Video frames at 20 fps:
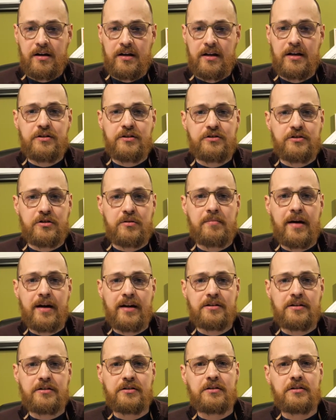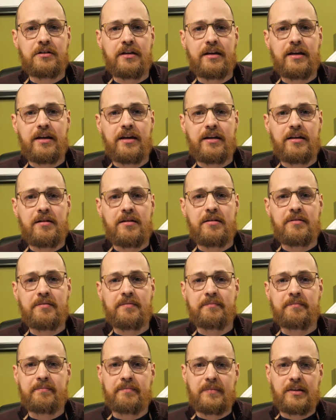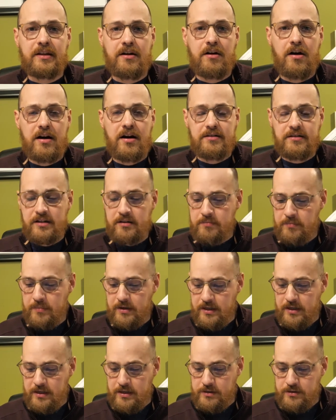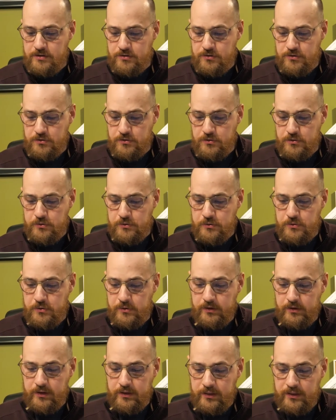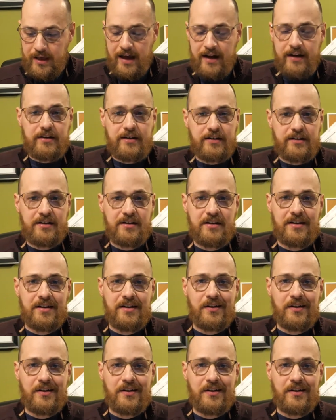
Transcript: instrumental in causing me to let